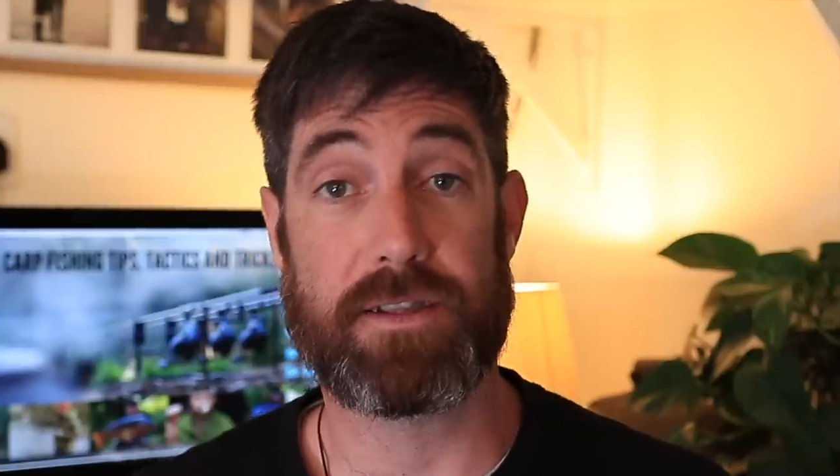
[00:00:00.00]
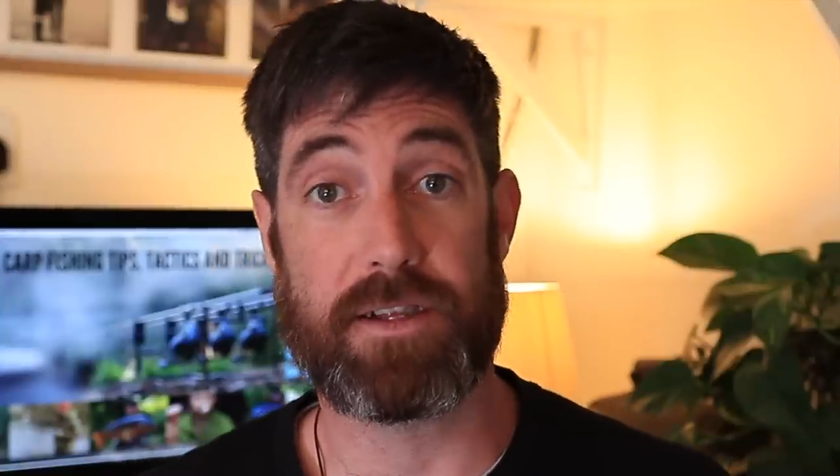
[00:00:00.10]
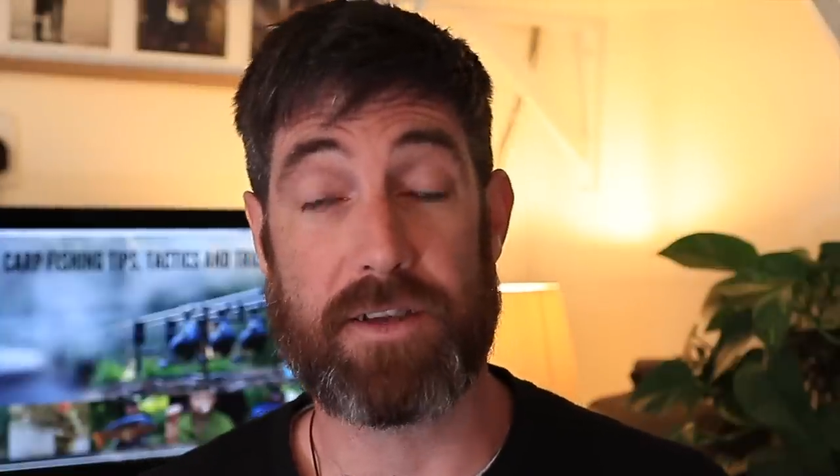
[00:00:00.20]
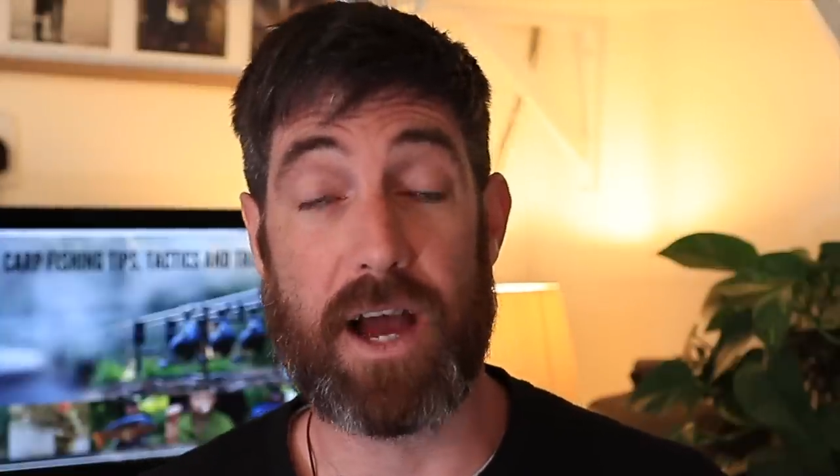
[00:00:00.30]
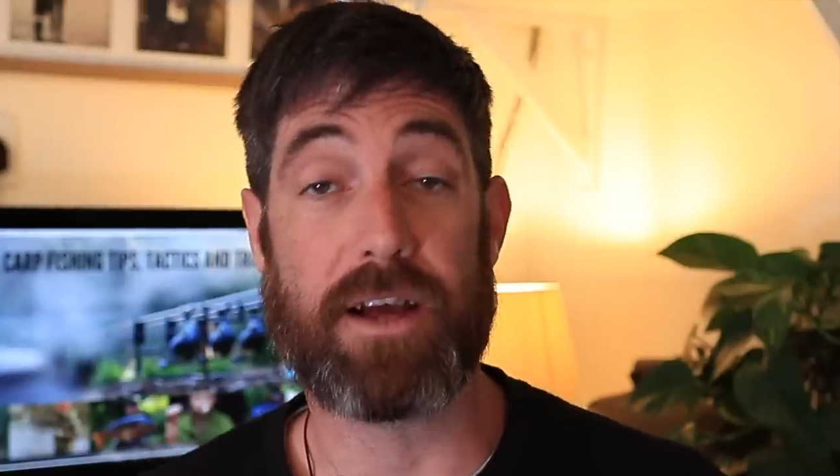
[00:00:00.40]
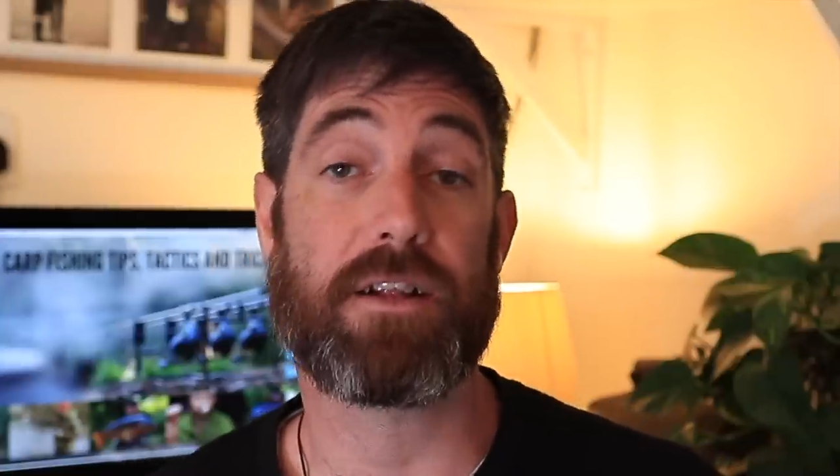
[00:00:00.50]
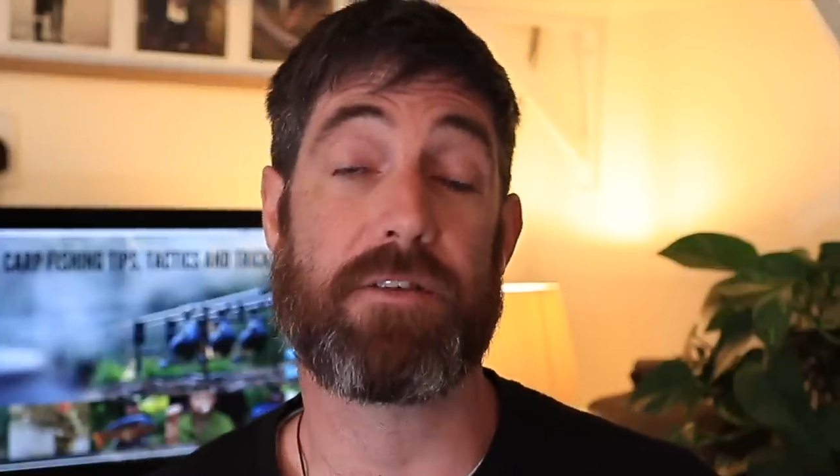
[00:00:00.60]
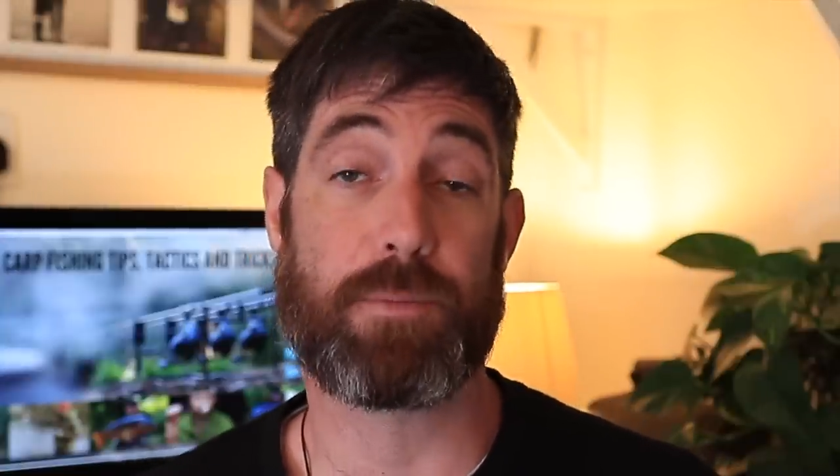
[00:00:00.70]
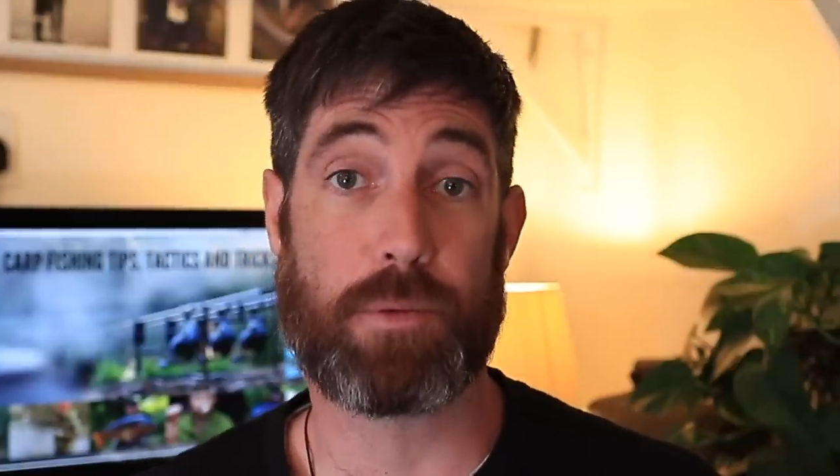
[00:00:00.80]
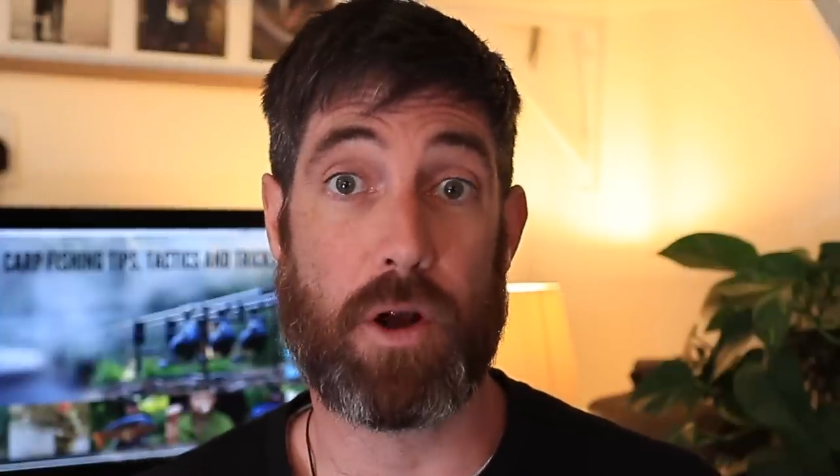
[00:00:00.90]
in the title
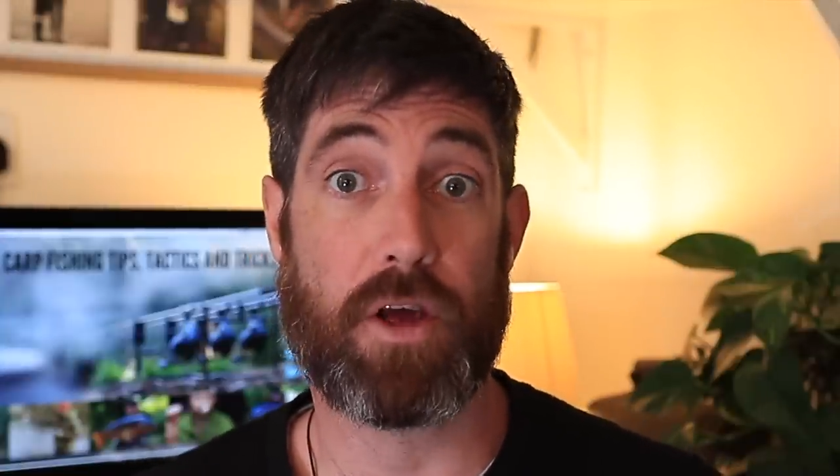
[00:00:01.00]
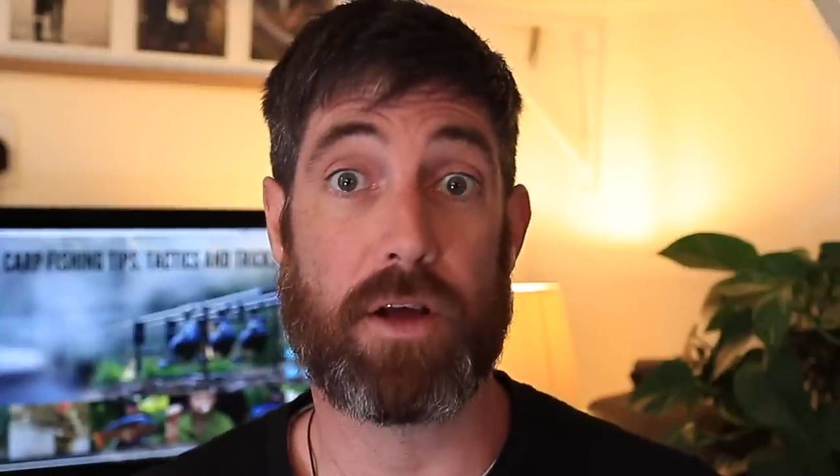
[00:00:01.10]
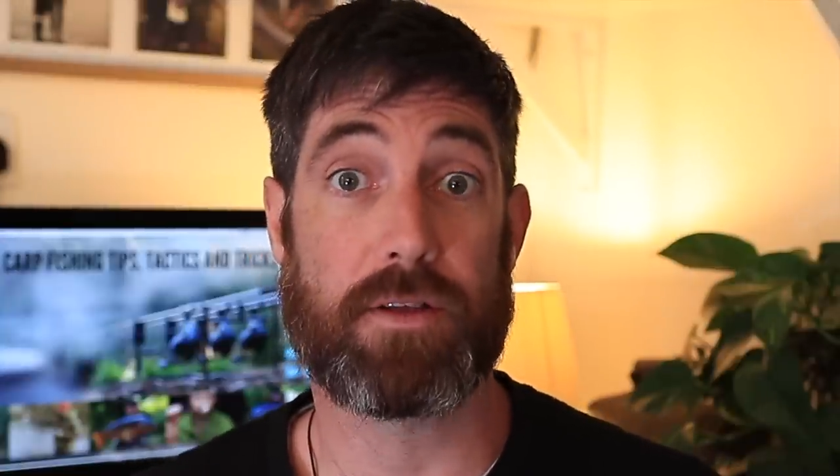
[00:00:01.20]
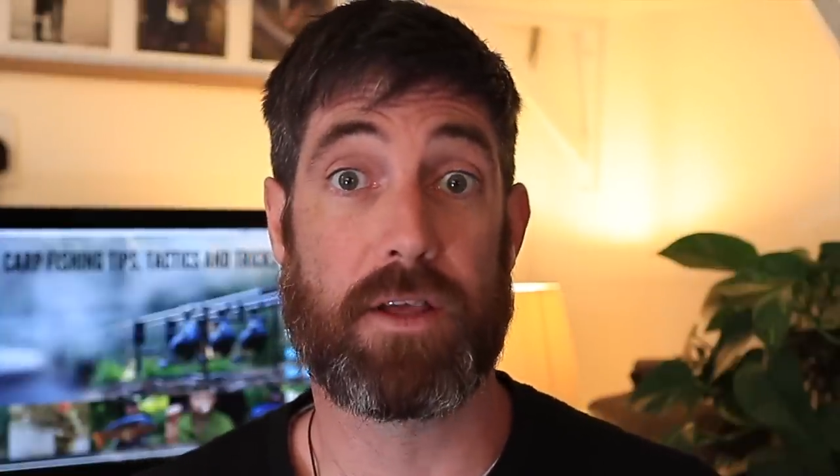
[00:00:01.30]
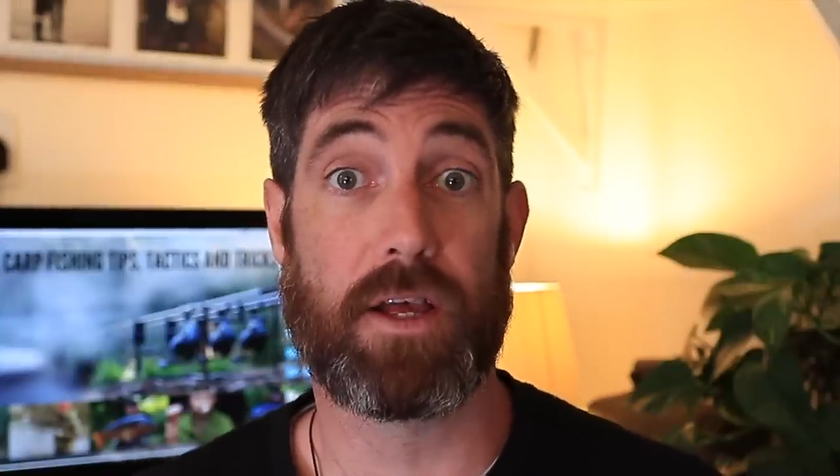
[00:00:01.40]
of a product,